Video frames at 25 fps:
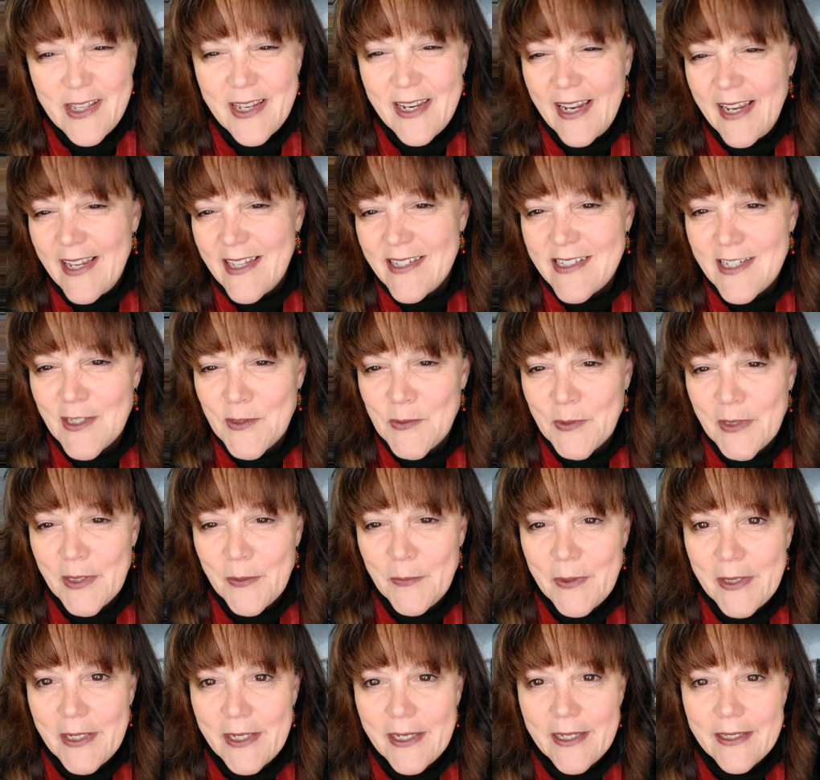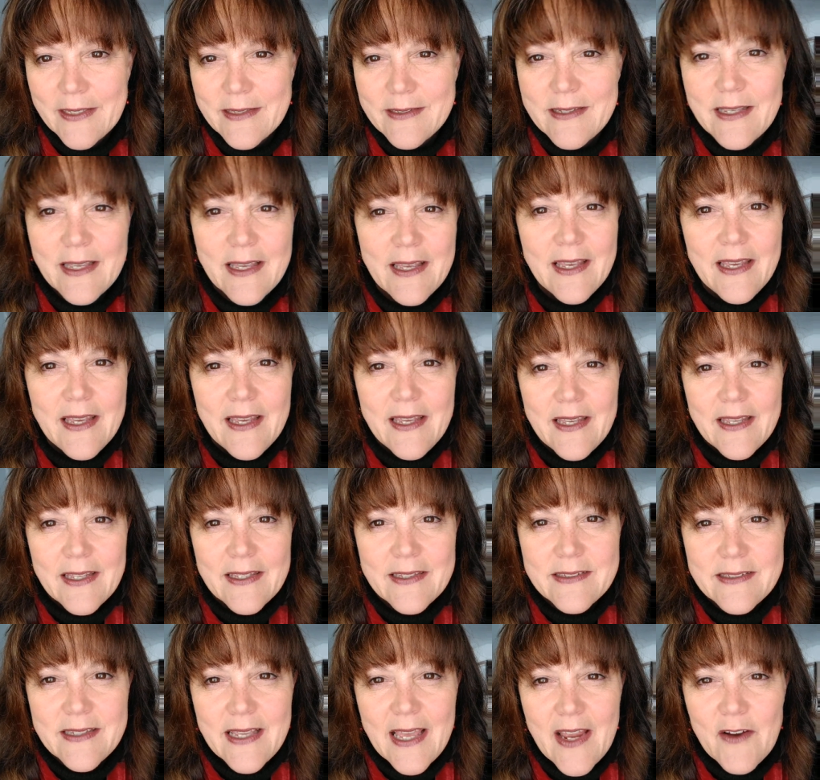And I guess that's really what it
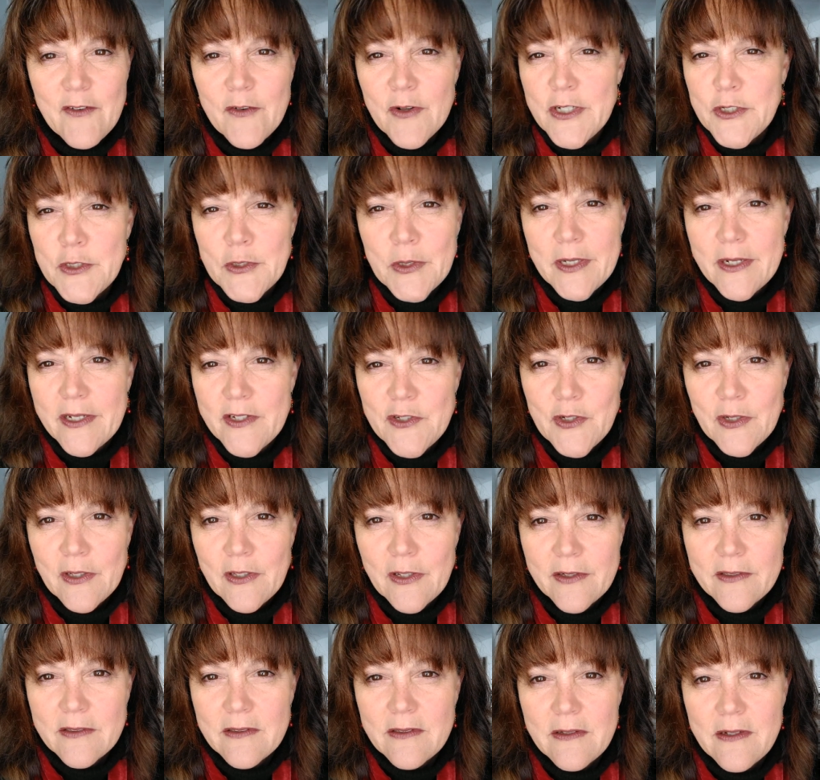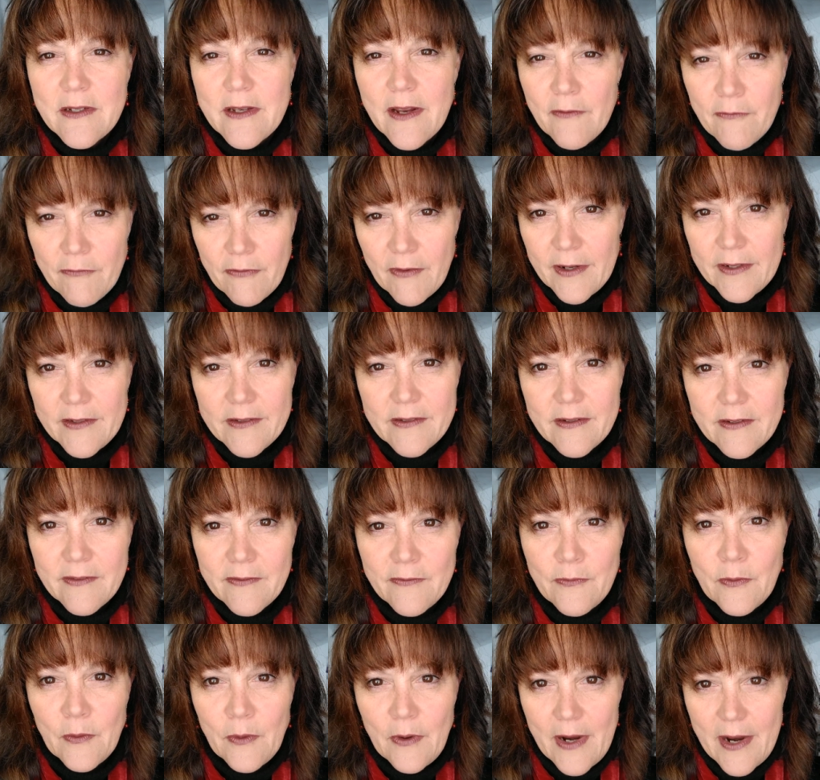is every tradition looks different
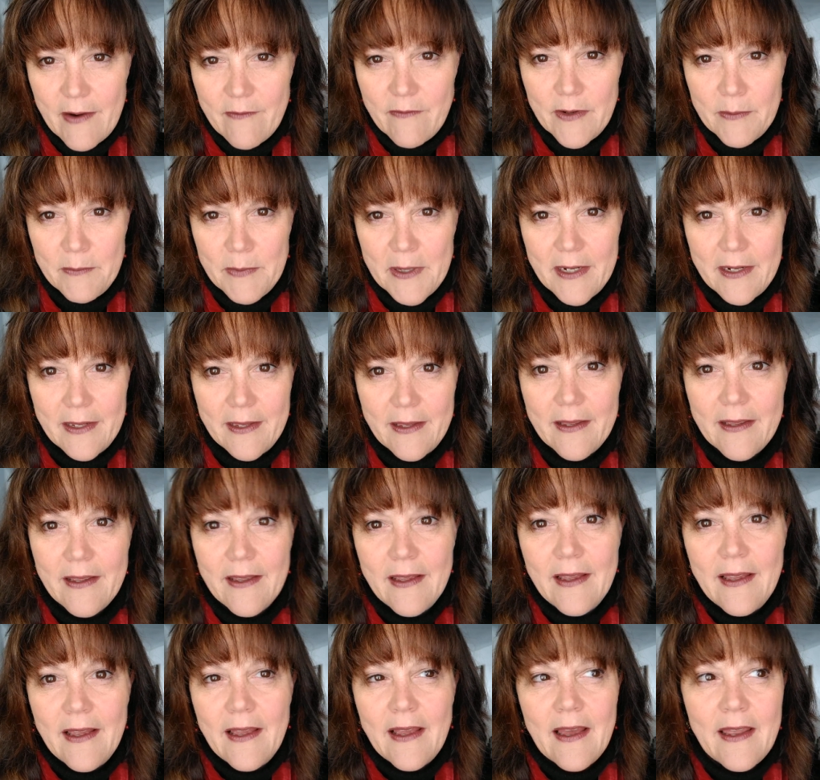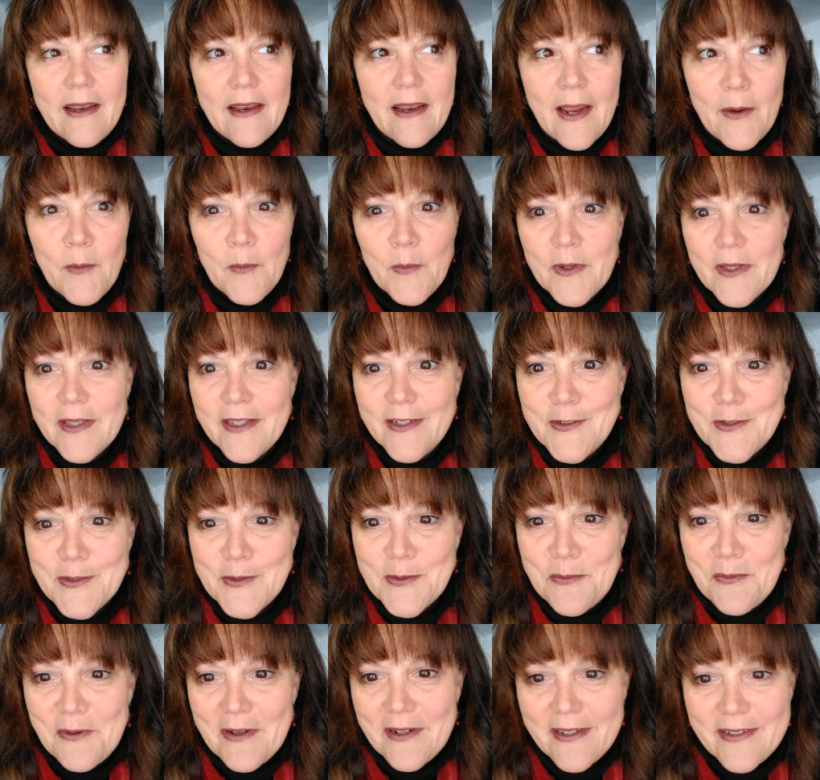for everybody. And I really
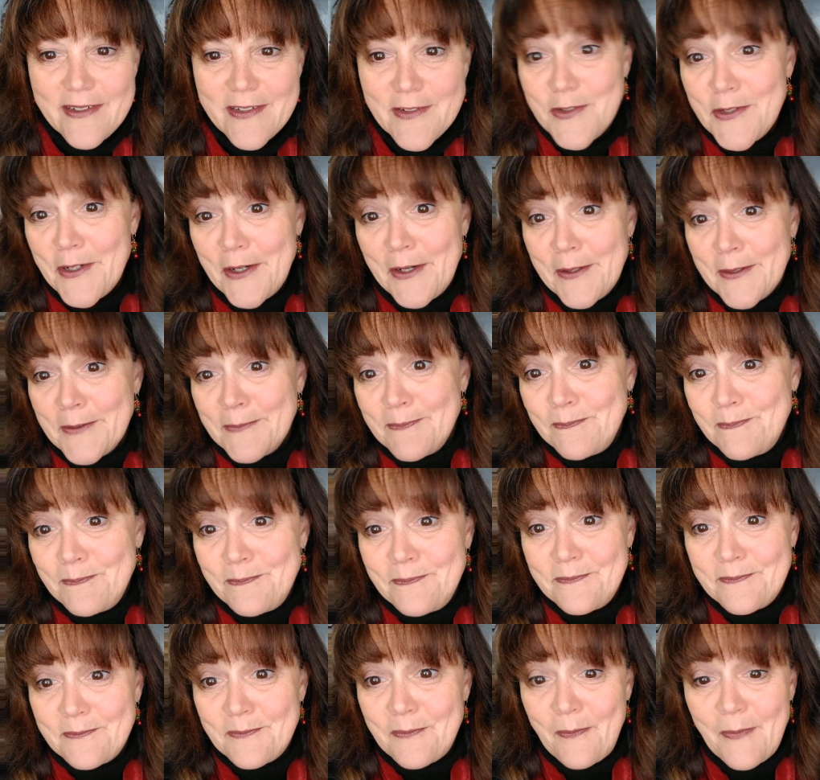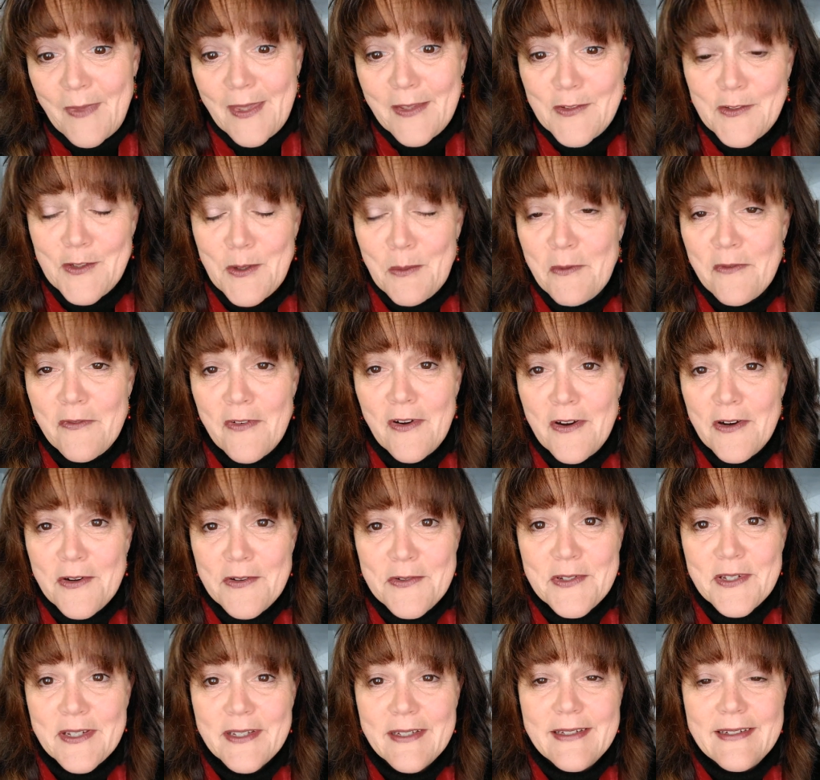just wanted to share some of
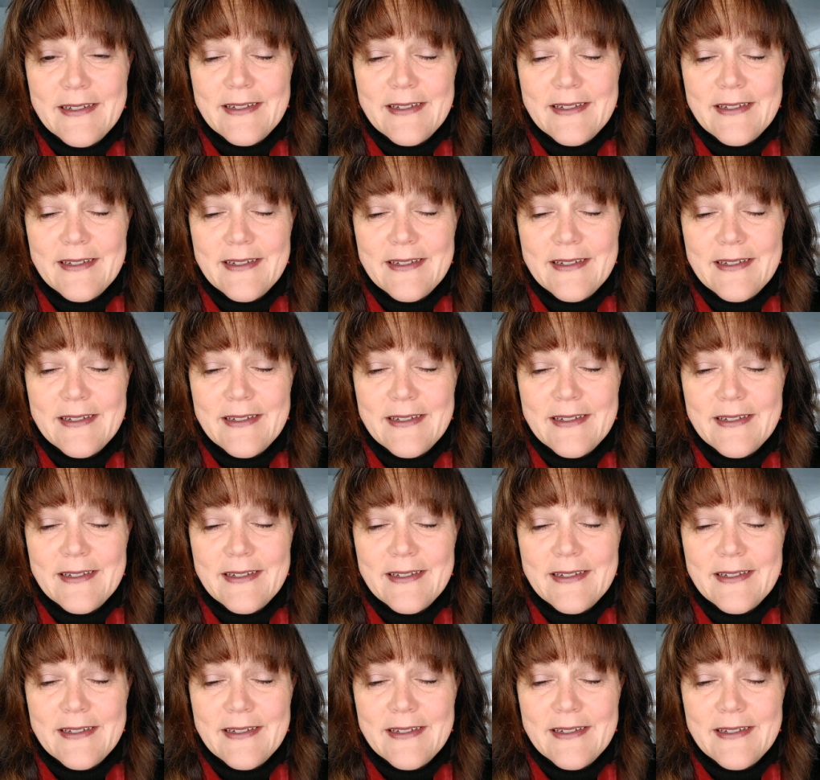ours.